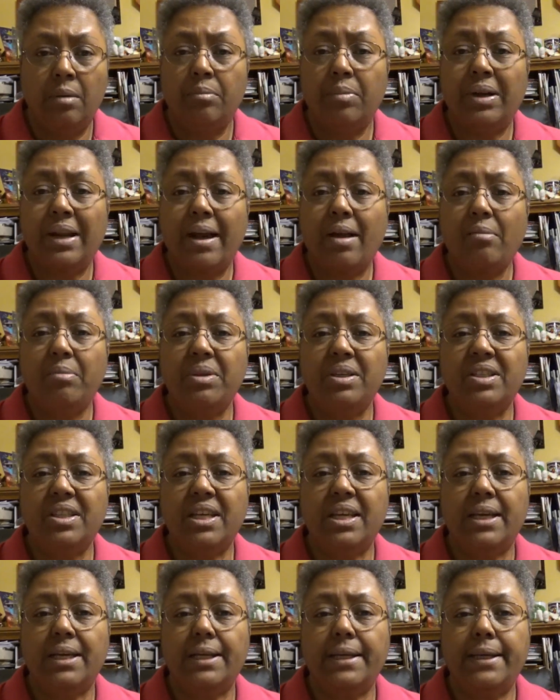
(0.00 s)
but I'll be
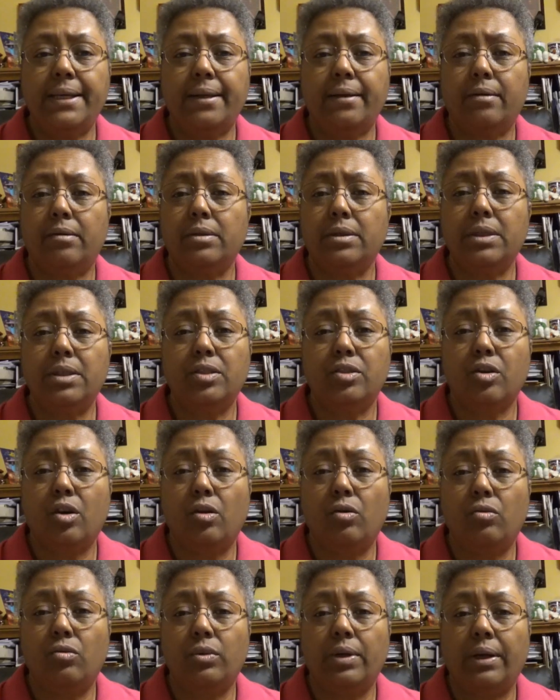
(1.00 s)
staying in because it's
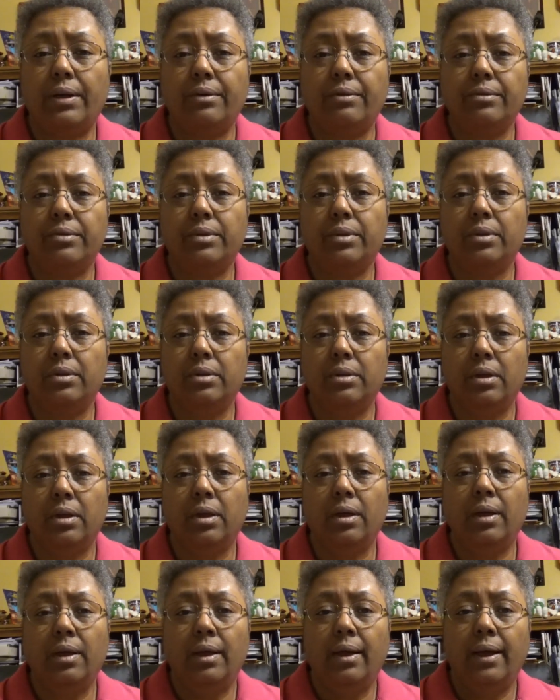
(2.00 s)
cold out.
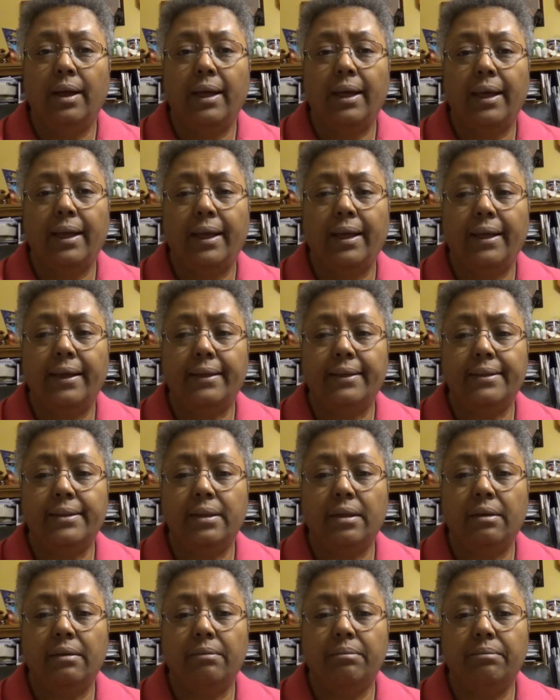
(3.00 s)

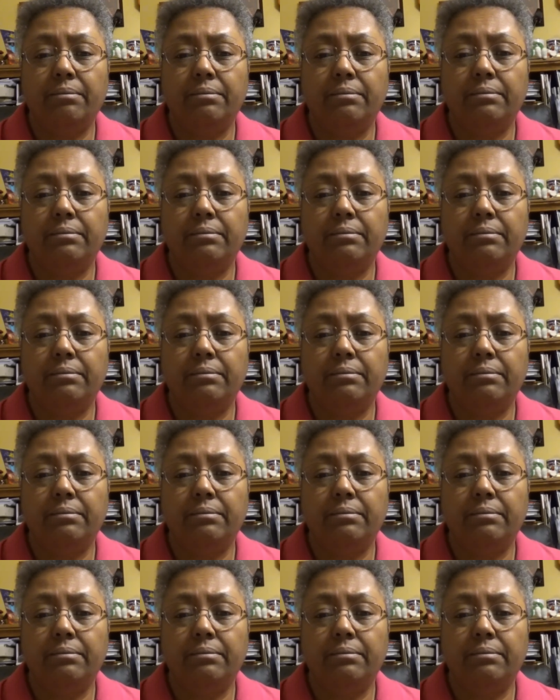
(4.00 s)
And